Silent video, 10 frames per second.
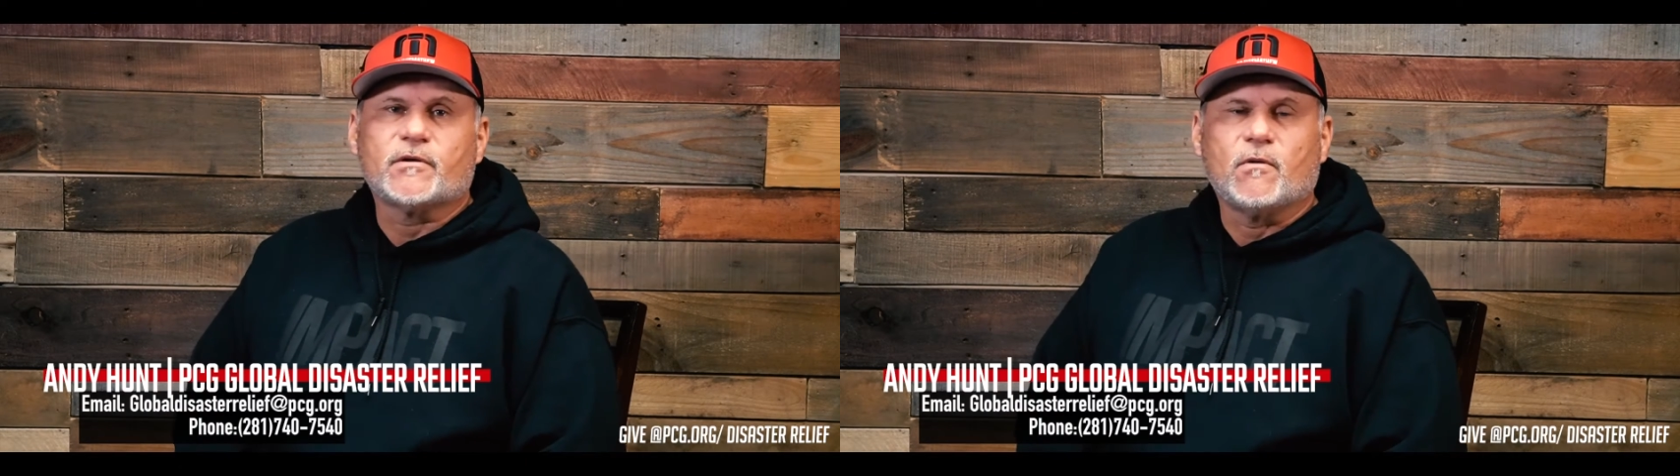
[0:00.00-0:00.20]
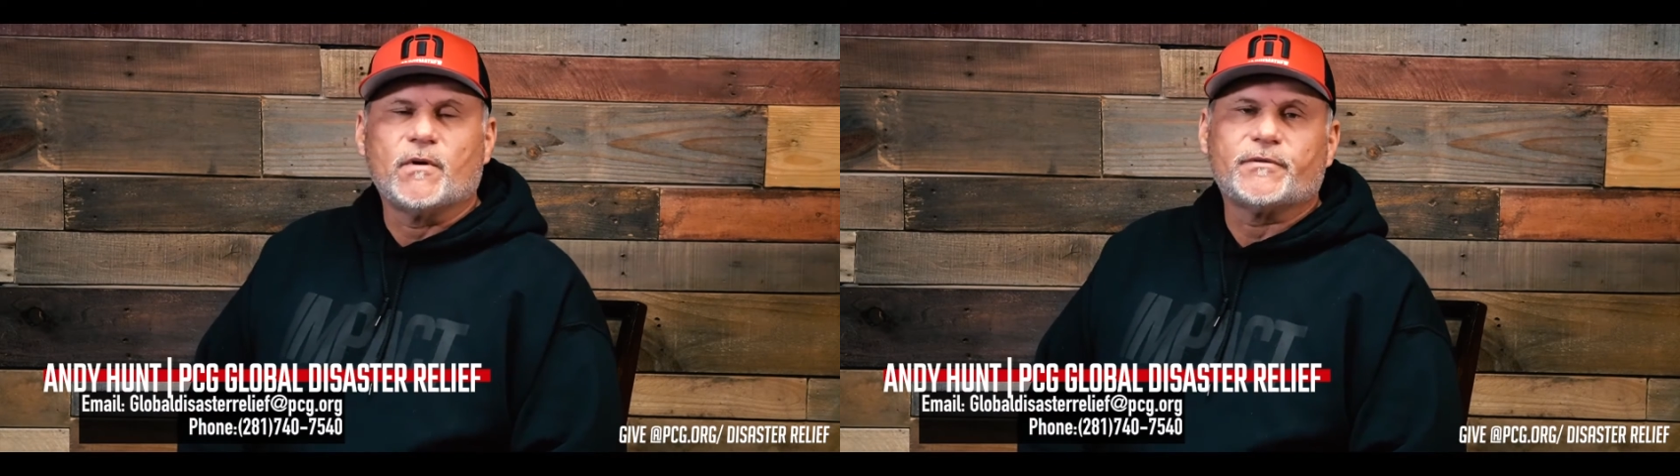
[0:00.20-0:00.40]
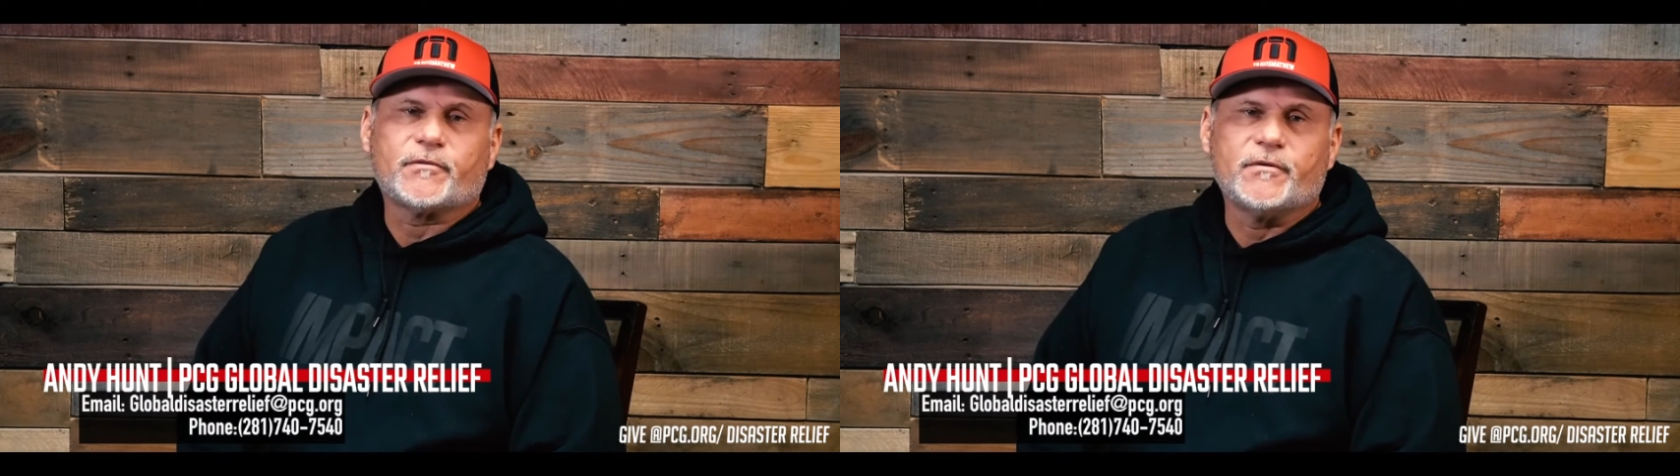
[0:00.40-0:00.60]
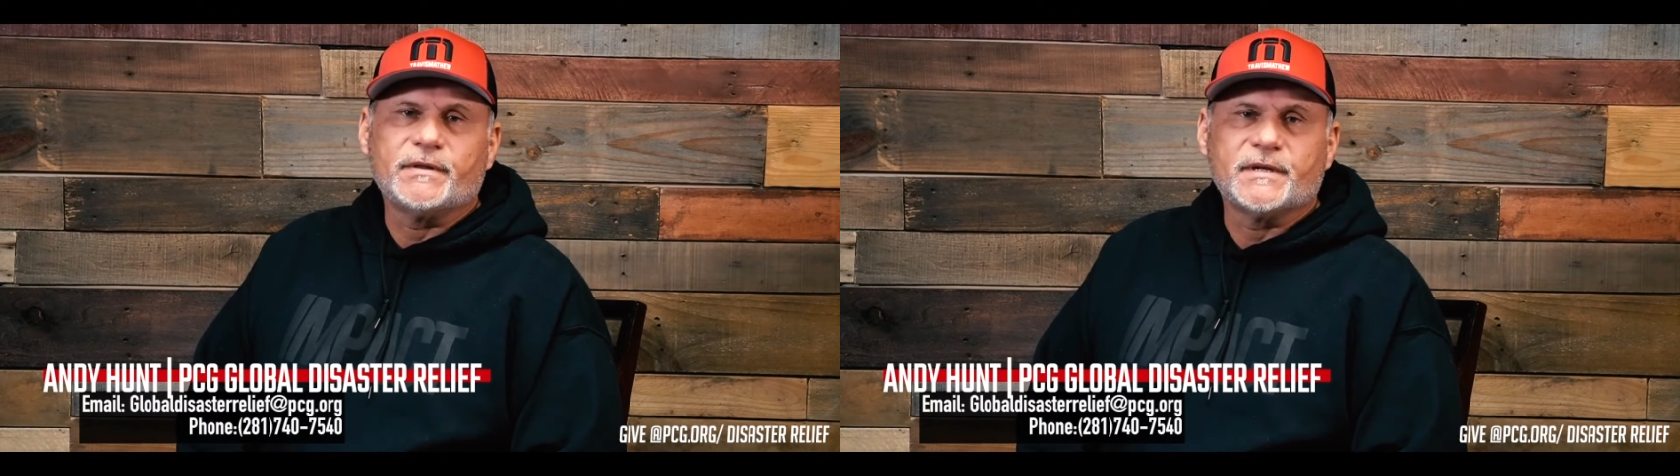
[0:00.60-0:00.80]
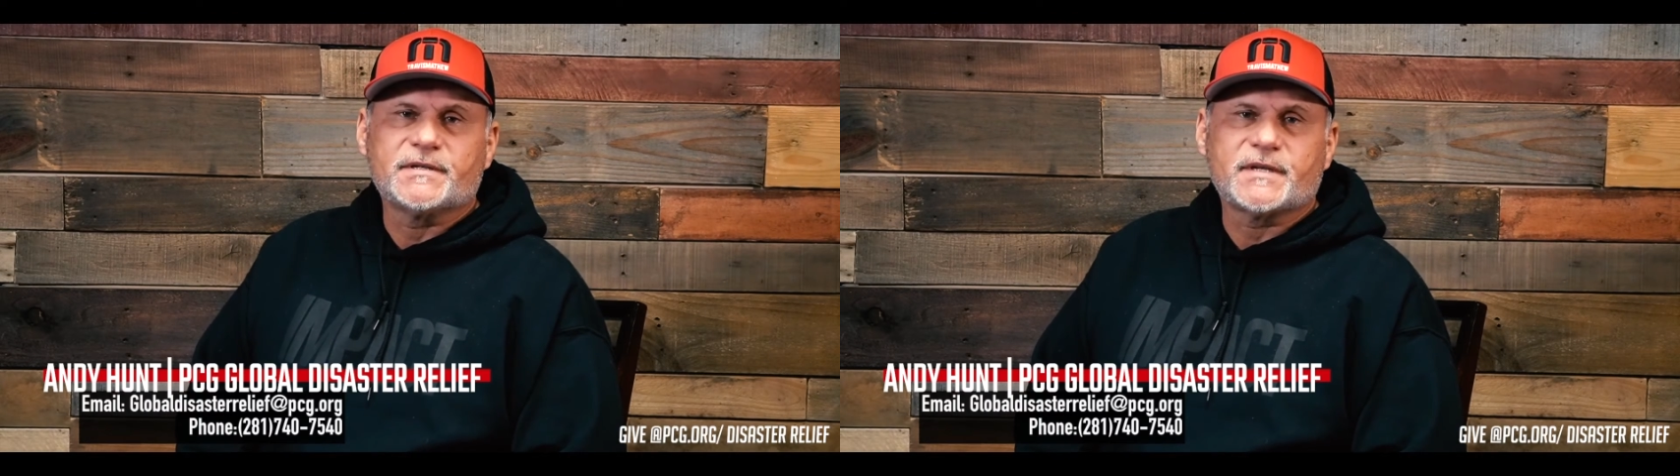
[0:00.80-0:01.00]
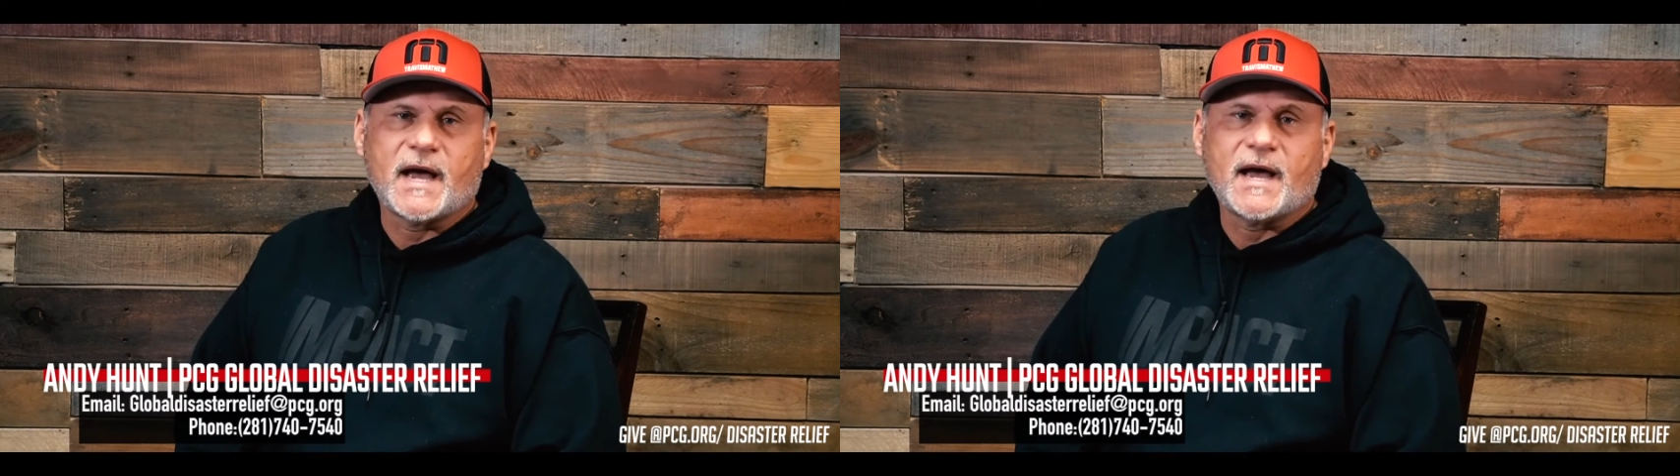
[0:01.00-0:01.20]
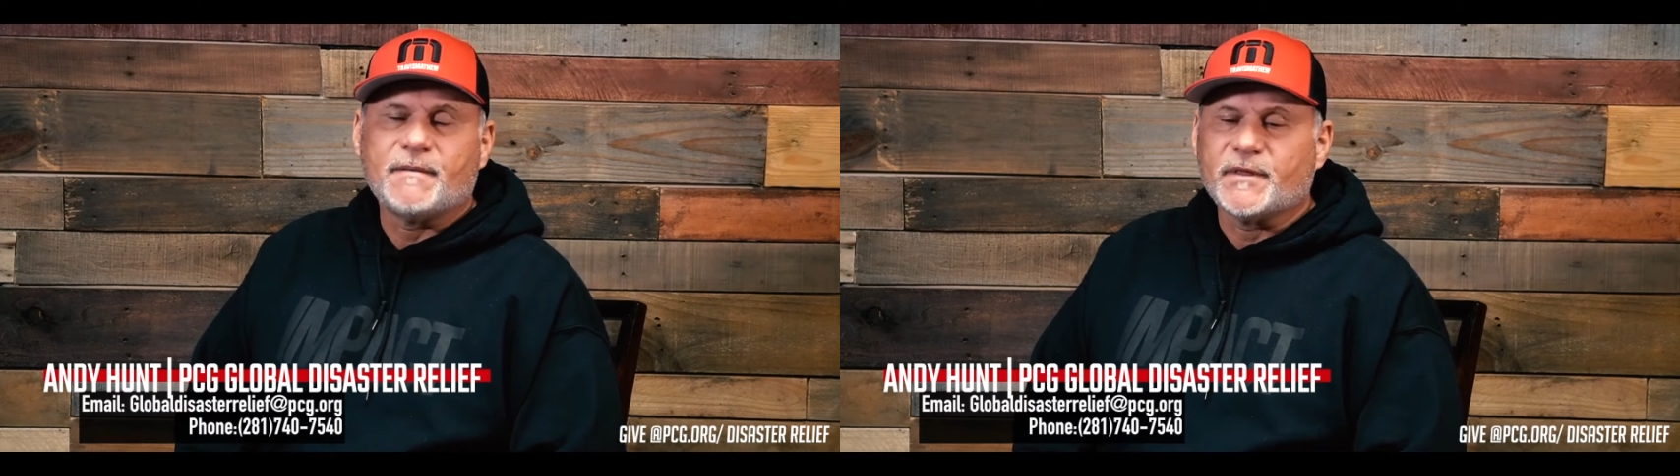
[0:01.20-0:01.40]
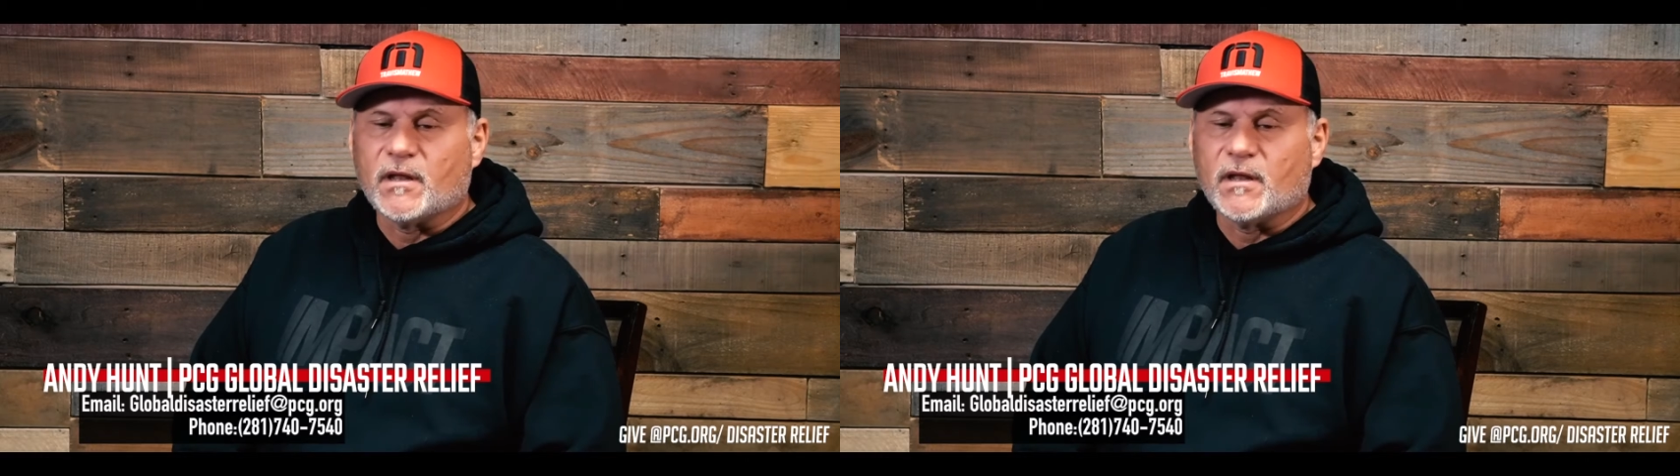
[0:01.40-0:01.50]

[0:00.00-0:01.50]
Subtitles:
are going through at this time,